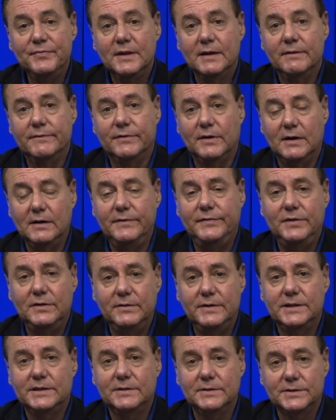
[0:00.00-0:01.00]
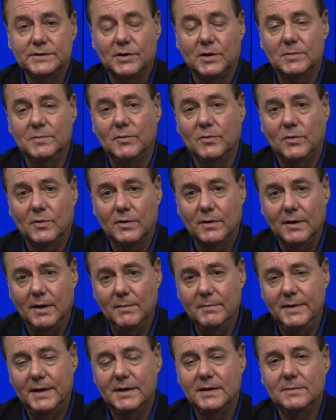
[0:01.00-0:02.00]
Very few issues are more
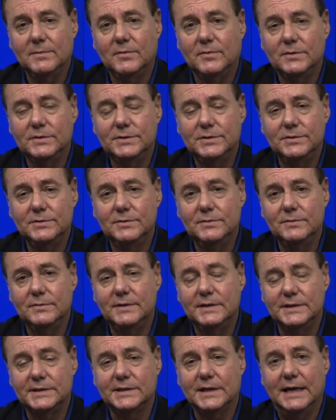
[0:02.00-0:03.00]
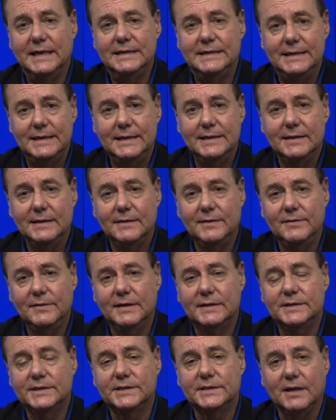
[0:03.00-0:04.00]
amenable to this idea
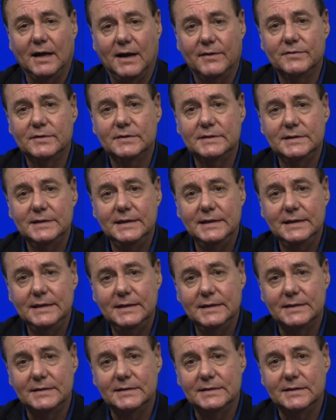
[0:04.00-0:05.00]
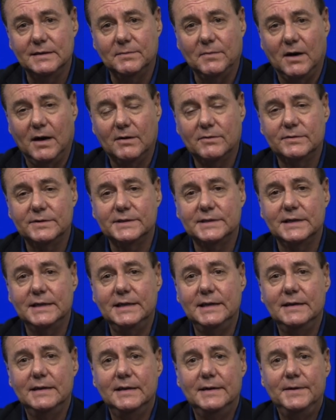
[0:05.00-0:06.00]
that sovereignty and
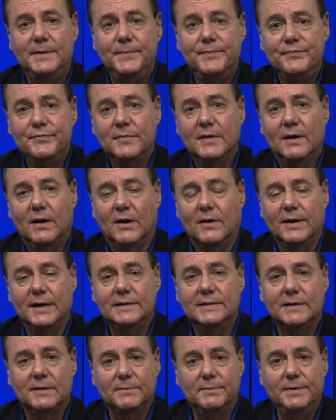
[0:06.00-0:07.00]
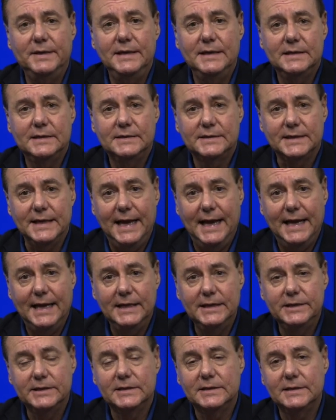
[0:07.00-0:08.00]
democracy are at their peak's
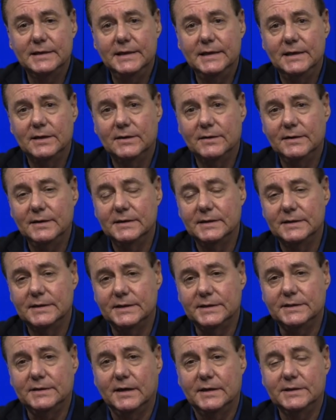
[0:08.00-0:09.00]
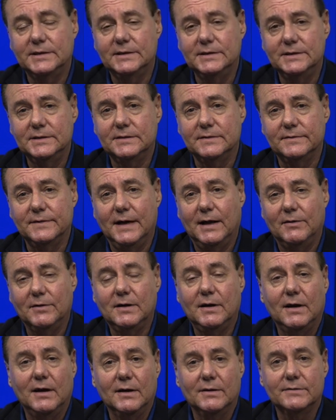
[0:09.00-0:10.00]
edge here in the discussions of how
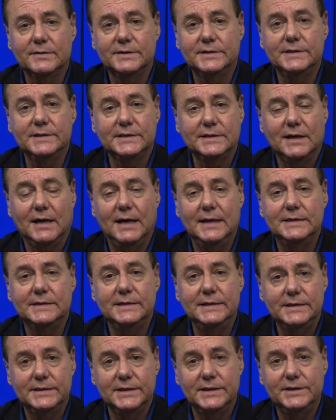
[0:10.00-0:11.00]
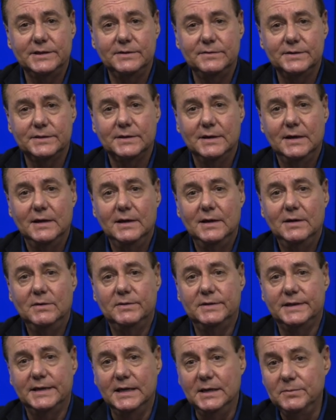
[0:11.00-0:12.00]
Congress decides these issues
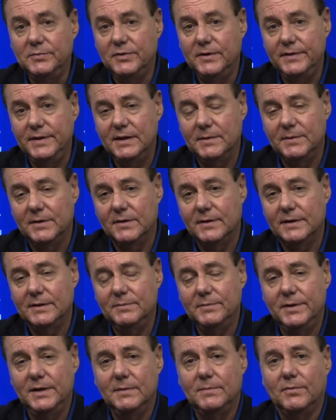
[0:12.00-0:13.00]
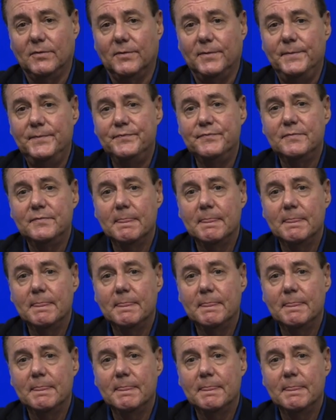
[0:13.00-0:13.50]
with the input of the American people.